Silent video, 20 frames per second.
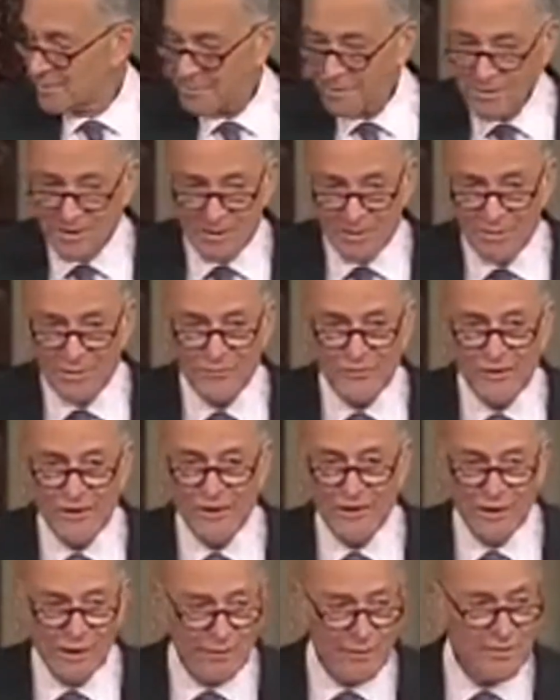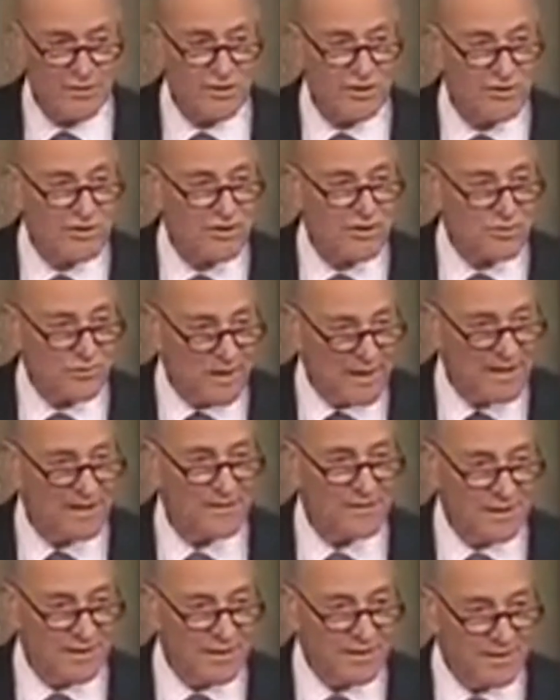they don't have the courage and
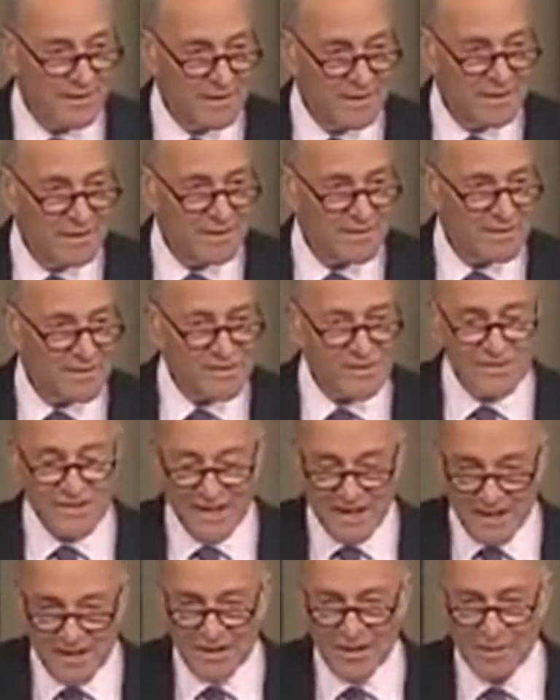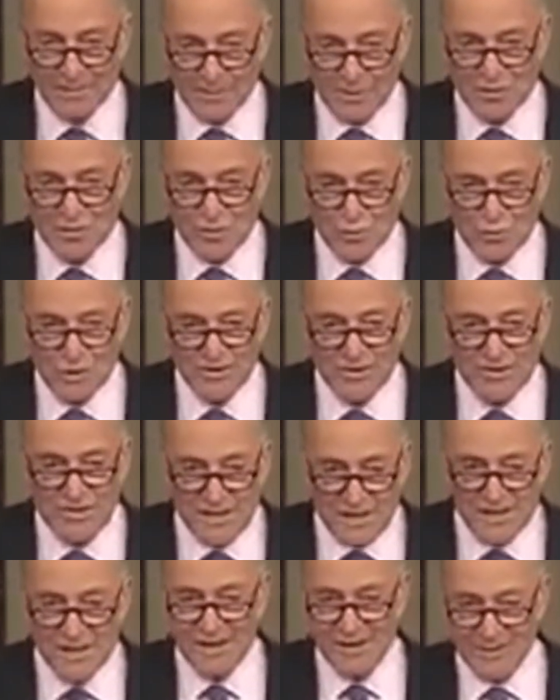strength to stand up and do what's
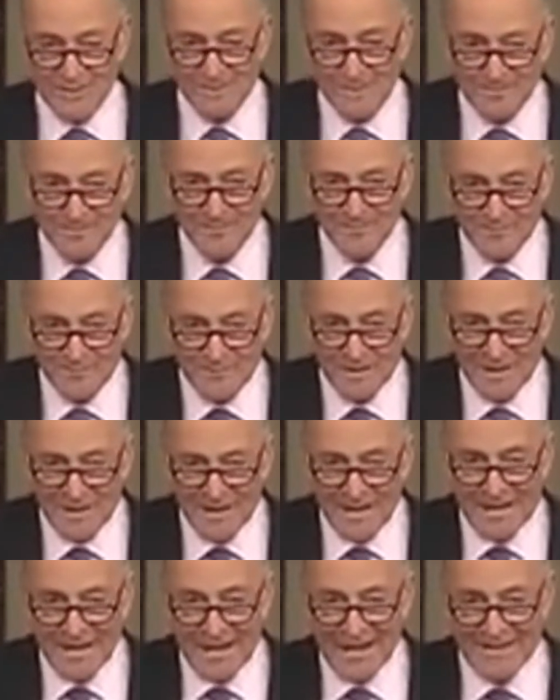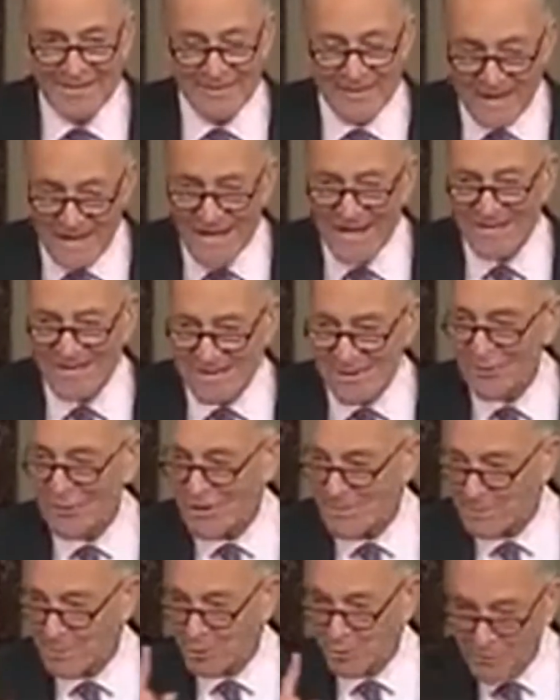needed. And then they're
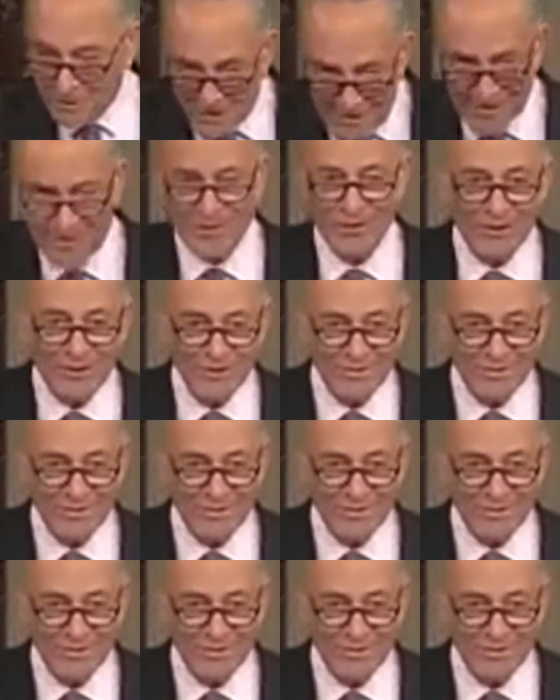hypocritical